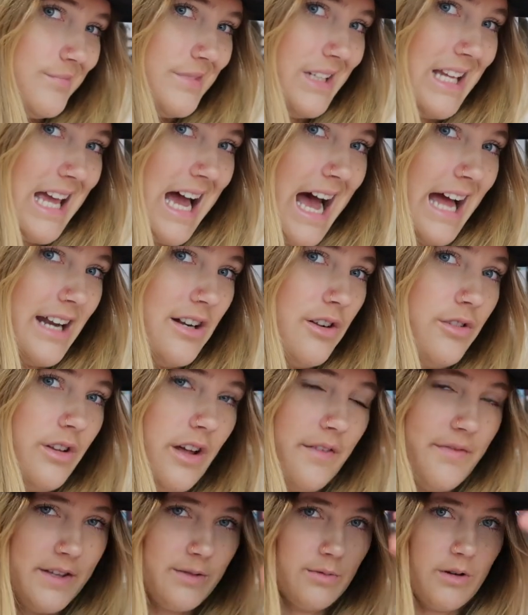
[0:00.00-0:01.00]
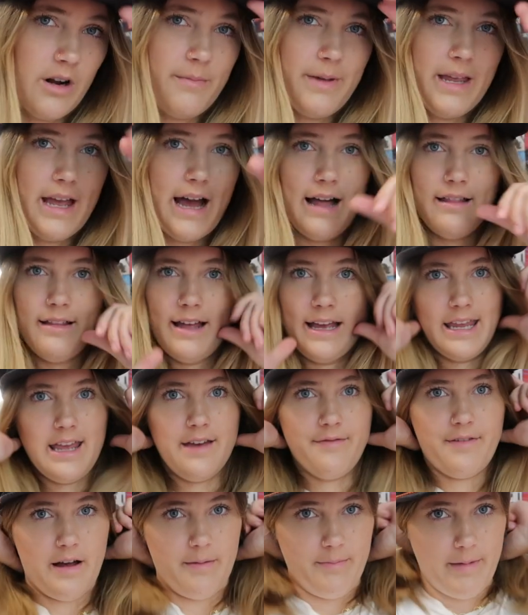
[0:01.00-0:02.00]
Yeah, I don't love this one on me. I like it
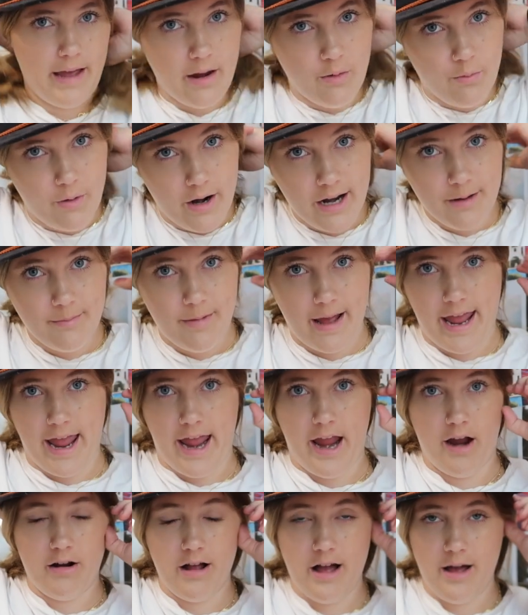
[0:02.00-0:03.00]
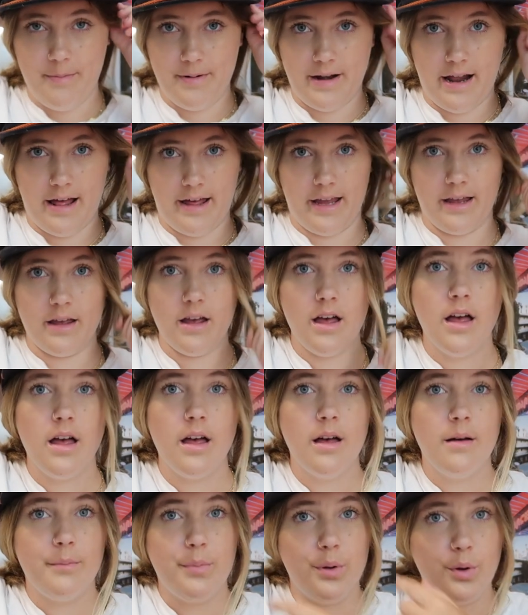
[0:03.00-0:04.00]
if I'm like wearing my hair up and I like
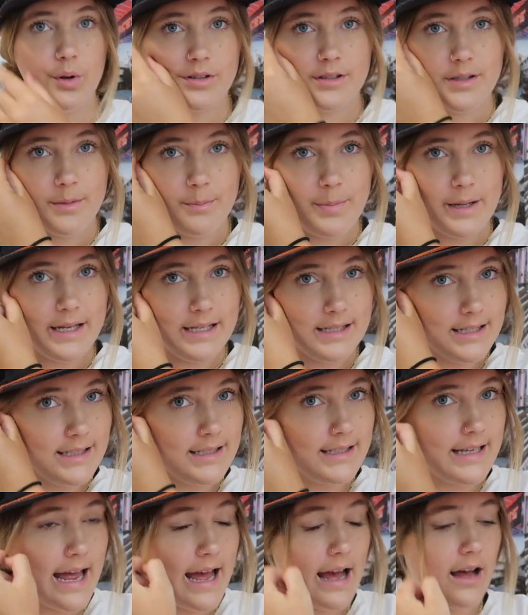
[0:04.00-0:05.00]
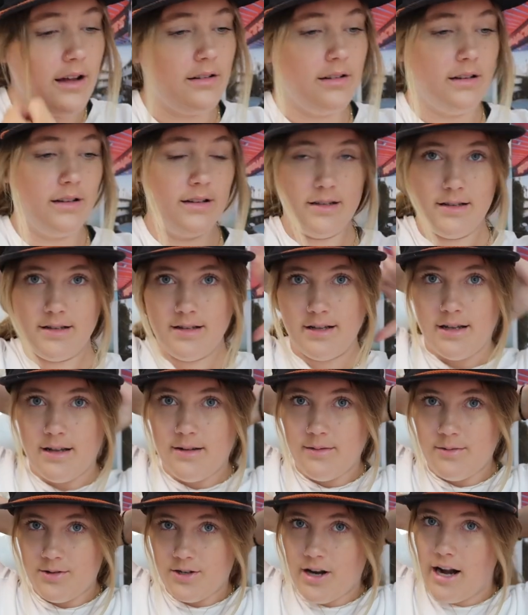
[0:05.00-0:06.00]
pull some pieces down.
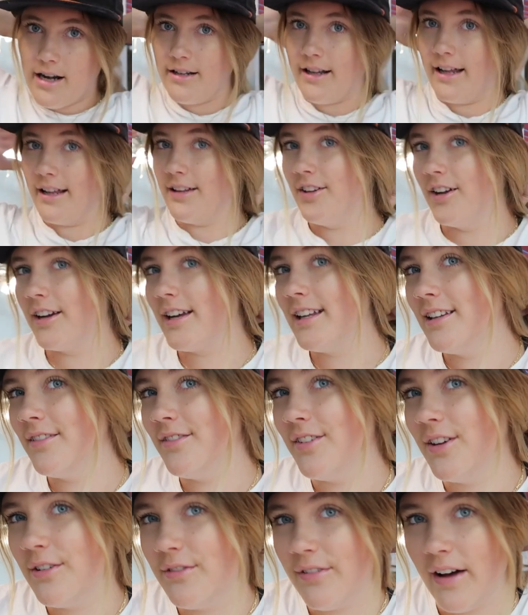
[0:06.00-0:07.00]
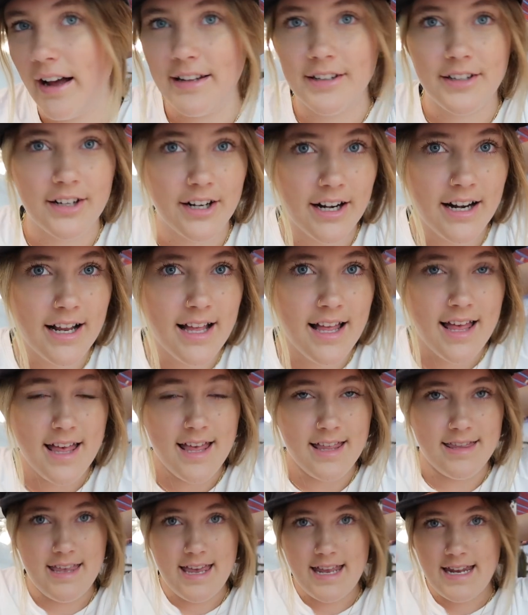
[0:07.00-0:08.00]
I'm trying to like look in the viewfinder.
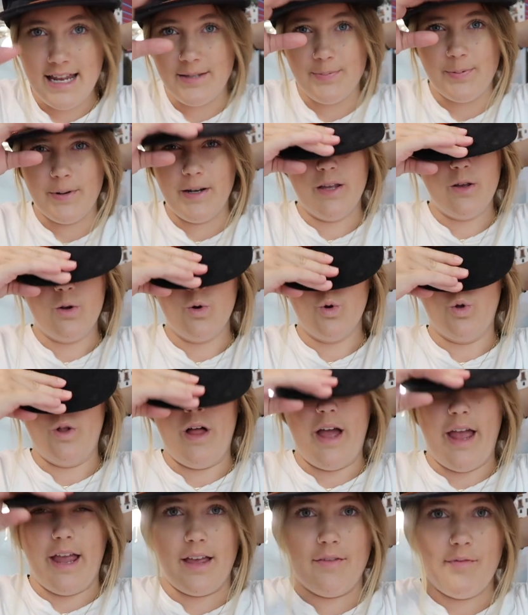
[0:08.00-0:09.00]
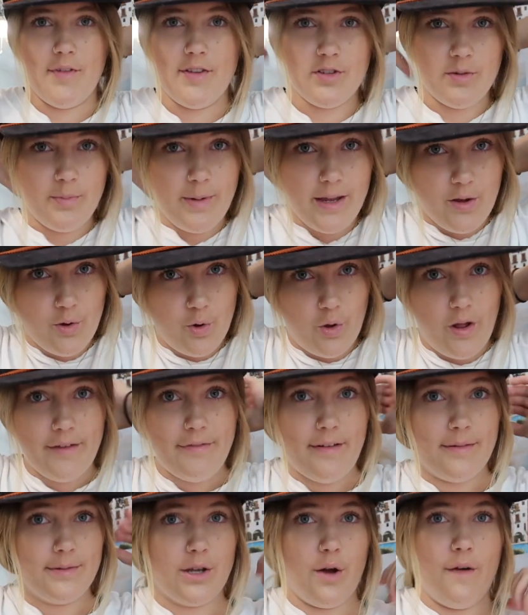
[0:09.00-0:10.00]
Then it's pretty cool. Like this would be cool like
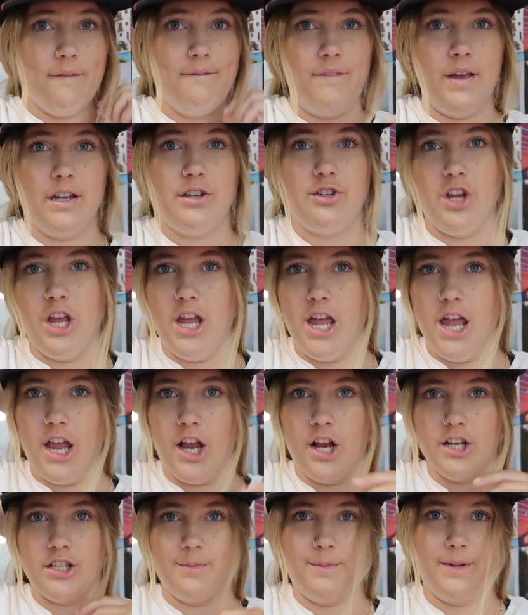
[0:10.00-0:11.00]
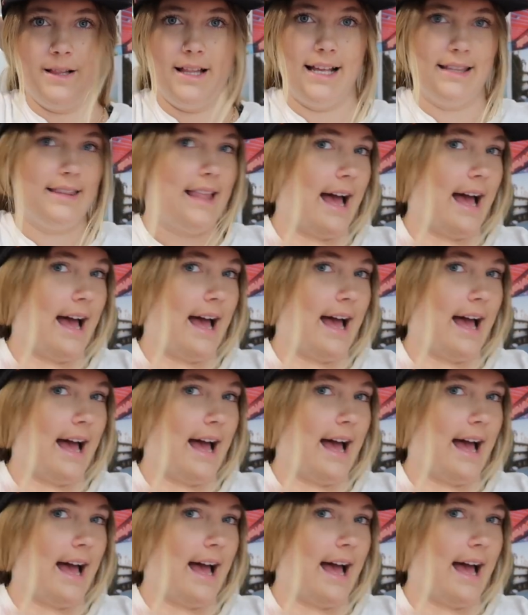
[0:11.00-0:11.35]
if I was going fishing or something like